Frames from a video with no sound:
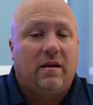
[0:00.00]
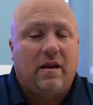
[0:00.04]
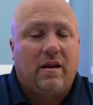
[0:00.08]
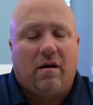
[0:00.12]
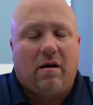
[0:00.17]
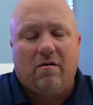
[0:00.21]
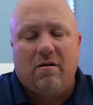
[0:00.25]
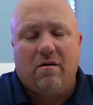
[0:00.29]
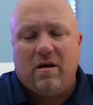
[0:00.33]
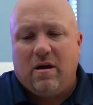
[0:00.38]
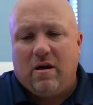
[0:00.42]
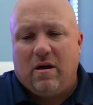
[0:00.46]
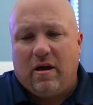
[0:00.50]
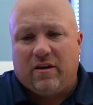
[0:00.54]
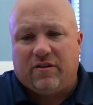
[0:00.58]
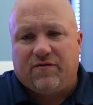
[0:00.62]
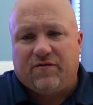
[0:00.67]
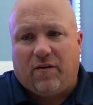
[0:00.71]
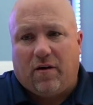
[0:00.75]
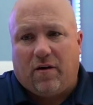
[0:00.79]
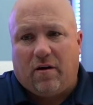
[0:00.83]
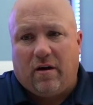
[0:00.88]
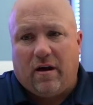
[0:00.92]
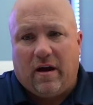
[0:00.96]
Now, as
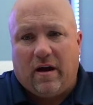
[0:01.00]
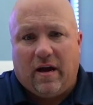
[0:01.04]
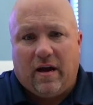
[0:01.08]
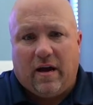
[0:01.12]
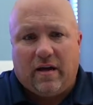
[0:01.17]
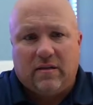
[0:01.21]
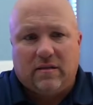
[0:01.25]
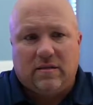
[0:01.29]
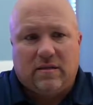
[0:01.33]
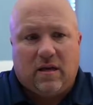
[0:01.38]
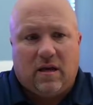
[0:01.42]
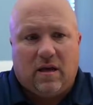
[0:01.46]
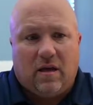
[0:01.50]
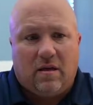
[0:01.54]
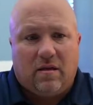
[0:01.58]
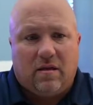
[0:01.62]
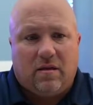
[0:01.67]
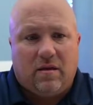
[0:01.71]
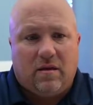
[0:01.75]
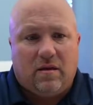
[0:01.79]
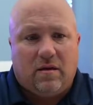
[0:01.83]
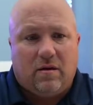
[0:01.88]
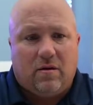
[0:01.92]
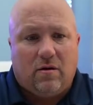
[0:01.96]
far as
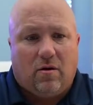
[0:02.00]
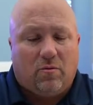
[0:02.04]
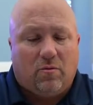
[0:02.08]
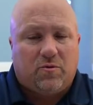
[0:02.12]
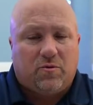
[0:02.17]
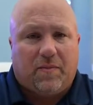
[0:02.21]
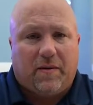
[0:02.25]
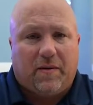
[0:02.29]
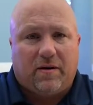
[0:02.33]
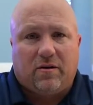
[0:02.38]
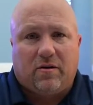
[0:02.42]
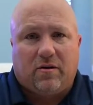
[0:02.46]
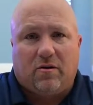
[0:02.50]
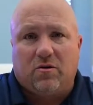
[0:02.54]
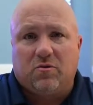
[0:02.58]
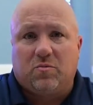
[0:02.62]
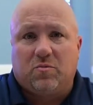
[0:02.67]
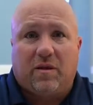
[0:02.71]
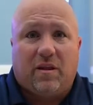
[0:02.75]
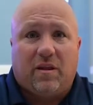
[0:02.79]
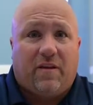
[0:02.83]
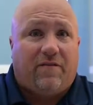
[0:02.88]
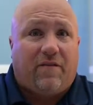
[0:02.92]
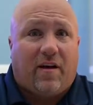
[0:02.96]
the home inspector goes,
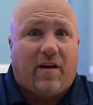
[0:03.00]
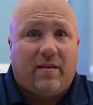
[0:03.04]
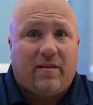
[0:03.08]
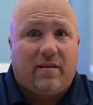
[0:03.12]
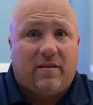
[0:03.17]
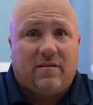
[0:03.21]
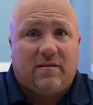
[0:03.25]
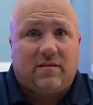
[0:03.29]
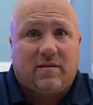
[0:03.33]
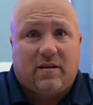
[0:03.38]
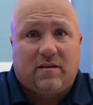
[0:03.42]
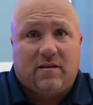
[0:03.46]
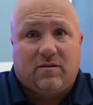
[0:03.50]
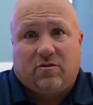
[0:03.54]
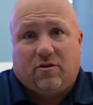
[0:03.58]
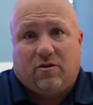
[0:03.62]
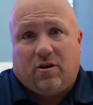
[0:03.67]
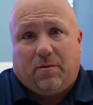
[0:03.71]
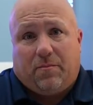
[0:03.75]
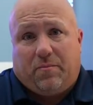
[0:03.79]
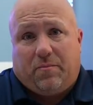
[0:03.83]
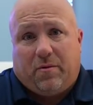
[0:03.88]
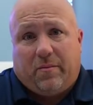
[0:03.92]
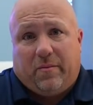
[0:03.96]
when they find these things, they're
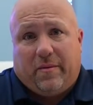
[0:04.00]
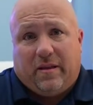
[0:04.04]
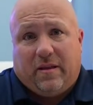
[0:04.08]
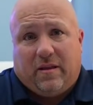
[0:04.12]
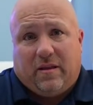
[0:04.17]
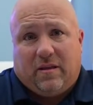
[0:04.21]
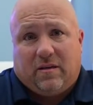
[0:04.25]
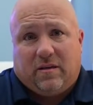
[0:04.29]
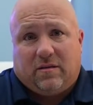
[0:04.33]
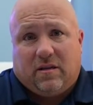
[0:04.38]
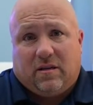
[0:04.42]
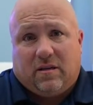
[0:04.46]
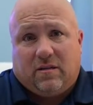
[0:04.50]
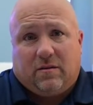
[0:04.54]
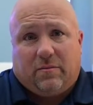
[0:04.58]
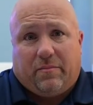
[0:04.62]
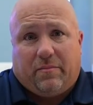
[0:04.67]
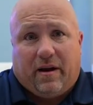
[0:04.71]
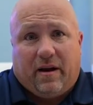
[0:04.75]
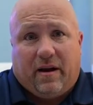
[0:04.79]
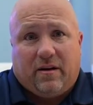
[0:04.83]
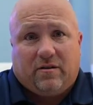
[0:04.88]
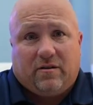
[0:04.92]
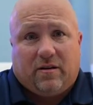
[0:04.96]
going to put them into this list. The
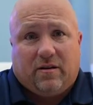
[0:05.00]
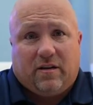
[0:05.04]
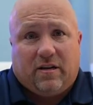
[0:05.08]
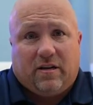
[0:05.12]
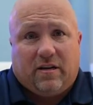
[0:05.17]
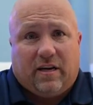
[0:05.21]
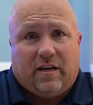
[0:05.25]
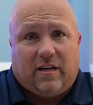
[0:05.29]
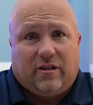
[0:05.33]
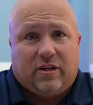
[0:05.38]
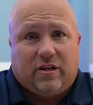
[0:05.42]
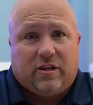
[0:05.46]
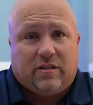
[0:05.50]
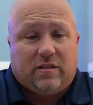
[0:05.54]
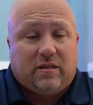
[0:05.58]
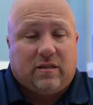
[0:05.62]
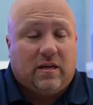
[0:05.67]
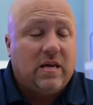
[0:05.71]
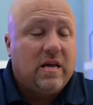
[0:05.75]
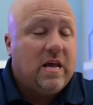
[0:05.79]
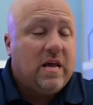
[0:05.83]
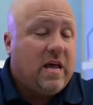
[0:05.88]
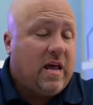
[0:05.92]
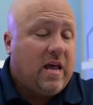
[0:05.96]
buyer's going to digest
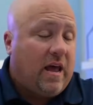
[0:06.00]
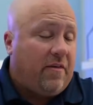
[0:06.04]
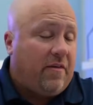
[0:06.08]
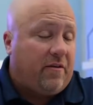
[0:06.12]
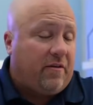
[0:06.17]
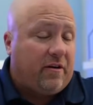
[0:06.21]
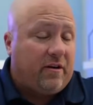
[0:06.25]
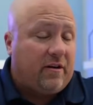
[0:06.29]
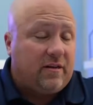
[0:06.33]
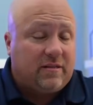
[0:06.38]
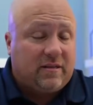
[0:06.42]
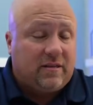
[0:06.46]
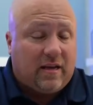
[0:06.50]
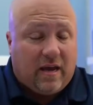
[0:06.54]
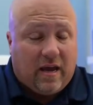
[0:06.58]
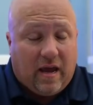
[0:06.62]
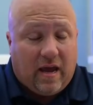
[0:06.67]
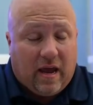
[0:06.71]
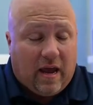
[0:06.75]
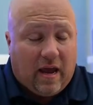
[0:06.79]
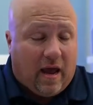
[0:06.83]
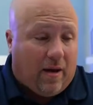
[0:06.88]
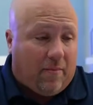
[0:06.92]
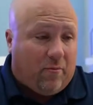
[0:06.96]
it, and they're going to say,
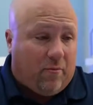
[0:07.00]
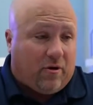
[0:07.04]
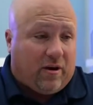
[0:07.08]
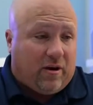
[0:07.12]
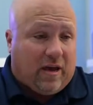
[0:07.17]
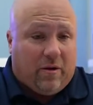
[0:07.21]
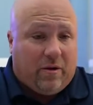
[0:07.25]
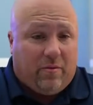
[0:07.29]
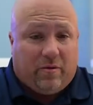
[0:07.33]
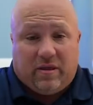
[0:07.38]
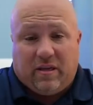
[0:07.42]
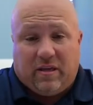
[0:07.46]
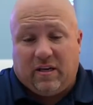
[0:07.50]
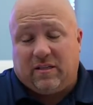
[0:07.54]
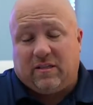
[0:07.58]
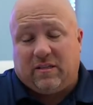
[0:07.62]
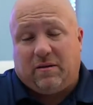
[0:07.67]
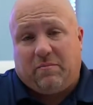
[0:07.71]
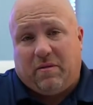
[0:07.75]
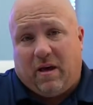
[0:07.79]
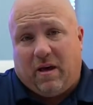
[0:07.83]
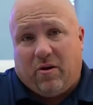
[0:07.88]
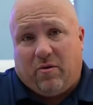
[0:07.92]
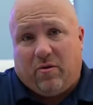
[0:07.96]
hey, I'm okay with this,
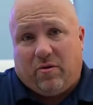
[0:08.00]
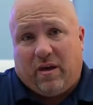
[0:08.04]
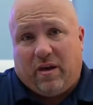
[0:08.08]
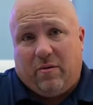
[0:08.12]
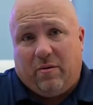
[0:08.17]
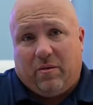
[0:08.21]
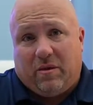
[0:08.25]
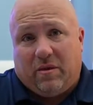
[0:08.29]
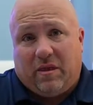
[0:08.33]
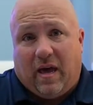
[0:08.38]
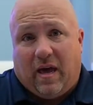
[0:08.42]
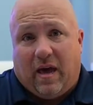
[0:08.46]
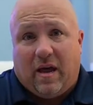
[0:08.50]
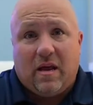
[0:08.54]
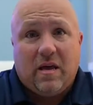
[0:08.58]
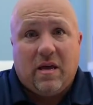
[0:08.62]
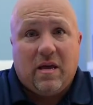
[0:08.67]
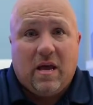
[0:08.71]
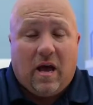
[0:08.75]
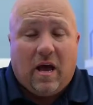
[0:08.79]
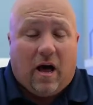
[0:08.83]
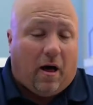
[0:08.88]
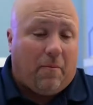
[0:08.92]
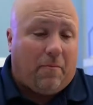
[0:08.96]
I'm not okay with that.
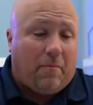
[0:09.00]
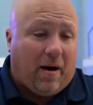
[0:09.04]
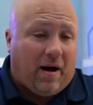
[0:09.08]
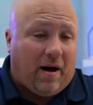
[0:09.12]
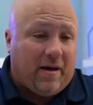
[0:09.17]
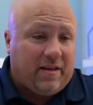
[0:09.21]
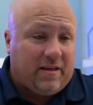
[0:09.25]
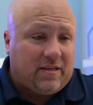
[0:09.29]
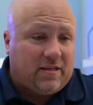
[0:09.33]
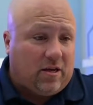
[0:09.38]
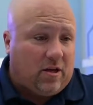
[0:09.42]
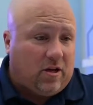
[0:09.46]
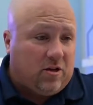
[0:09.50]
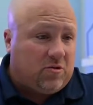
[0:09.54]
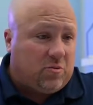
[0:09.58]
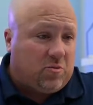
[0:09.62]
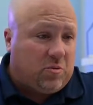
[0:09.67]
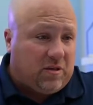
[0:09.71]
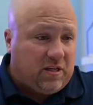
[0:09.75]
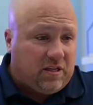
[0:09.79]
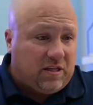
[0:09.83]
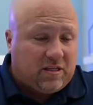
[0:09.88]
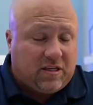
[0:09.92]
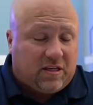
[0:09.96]
I'll buy this house
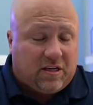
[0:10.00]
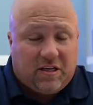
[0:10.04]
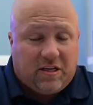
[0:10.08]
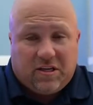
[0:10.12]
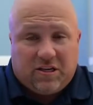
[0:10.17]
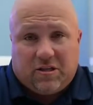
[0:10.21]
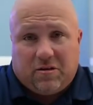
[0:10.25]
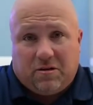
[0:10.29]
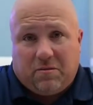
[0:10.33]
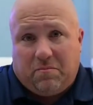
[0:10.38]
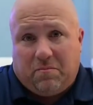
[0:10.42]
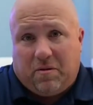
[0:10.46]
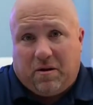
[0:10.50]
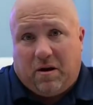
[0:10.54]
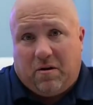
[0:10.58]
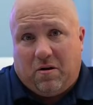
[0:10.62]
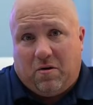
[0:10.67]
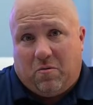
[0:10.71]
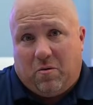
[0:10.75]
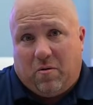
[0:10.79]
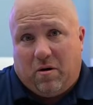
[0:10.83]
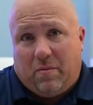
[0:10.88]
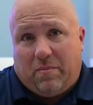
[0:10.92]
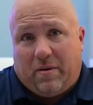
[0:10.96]
with this condition, but I
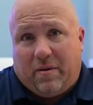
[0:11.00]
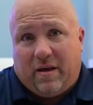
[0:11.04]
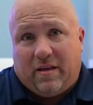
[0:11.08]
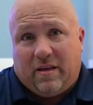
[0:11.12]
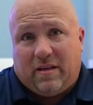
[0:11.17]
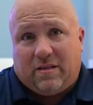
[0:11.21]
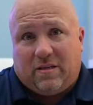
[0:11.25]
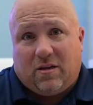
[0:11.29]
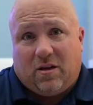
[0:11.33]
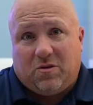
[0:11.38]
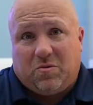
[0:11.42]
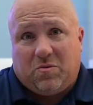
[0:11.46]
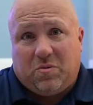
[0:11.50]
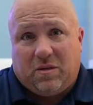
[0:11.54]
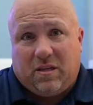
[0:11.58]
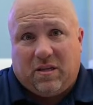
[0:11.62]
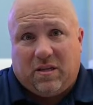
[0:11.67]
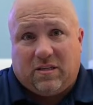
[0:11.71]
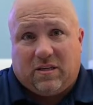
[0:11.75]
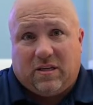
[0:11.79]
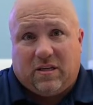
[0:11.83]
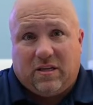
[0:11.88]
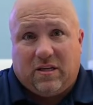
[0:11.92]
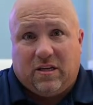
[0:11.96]
don't want to buy this house with
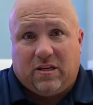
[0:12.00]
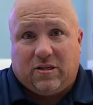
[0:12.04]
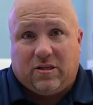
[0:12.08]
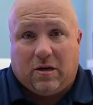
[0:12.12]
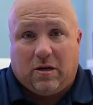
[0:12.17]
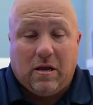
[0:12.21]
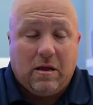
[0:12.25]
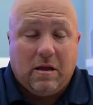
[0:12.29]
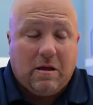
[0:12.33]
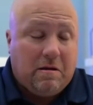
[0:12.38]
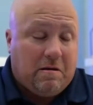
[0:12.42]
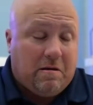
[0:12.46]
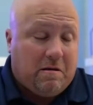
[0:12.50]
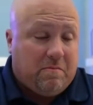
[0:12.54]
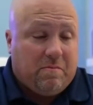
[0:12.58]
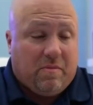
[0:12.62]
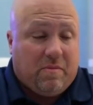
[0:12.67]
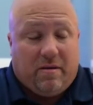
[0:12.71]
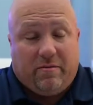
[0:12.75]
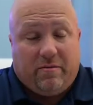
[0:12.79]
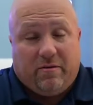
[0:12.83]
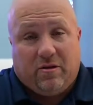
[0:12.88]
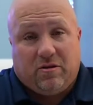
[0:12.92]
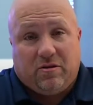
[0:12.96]
this condition. And
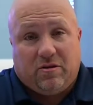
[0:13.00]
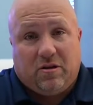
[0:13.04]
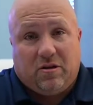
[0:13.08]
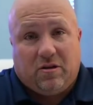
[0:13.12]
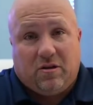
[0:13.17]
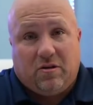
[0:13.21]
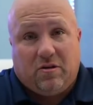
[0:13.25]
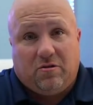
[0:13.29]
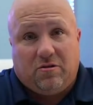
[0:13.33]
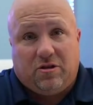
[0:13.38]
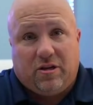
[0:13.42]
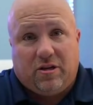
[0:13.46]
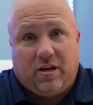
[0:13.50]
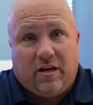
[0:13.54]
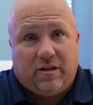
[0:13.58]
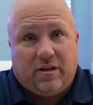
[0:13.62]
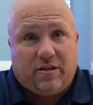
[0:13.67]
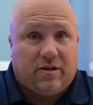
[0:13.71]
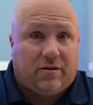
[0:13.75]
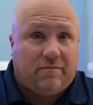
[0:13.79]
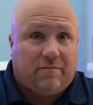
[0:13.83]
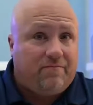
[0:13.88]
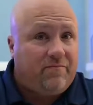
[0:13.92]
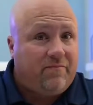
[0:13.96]
maybe there's a
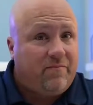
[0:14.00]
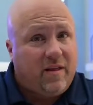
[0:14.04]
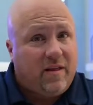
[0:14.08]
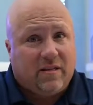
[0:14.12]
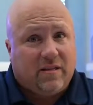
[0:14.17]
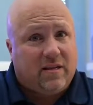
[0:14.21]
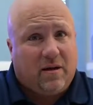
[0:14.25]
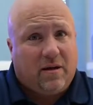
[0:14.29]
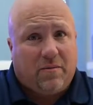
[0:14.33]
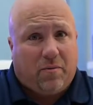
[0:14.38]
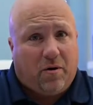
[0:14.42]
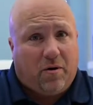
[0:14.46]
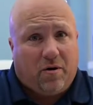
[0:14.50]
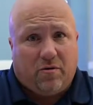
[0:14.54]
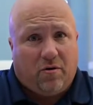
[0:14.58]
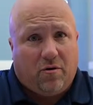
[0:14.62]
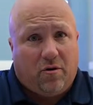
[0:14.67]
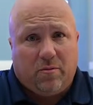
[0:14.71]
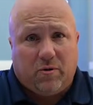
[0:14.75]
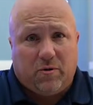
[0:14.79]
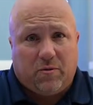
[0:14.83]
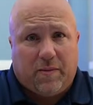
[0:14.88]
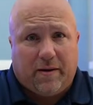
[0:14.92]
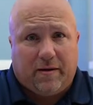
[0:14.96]
negotiation. That's not part of the
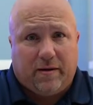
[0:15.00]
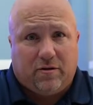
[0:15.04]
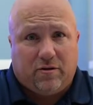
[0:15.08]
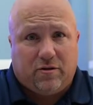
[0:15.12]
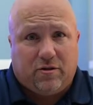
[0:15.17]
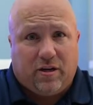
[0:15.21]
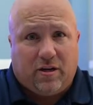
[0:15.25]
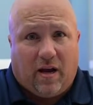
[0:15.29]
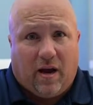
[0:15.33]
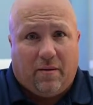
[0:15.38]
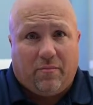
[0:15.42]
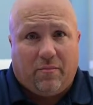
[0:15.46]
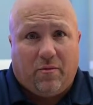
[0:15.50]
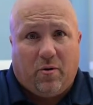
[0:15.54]
home inspector's job.